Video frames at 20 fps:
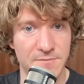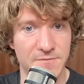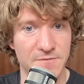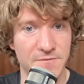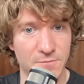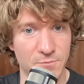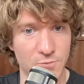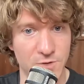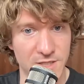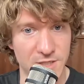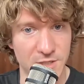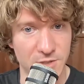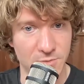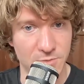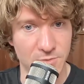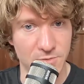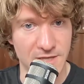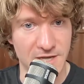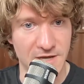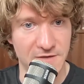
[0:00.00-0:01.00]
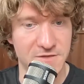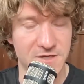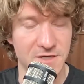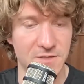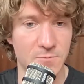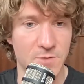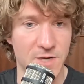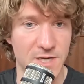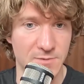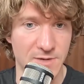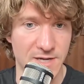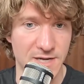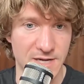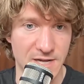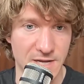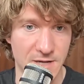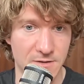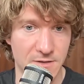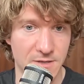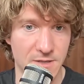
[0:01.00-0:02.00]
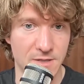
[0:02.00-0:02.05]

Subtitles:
from when you left and where you are now.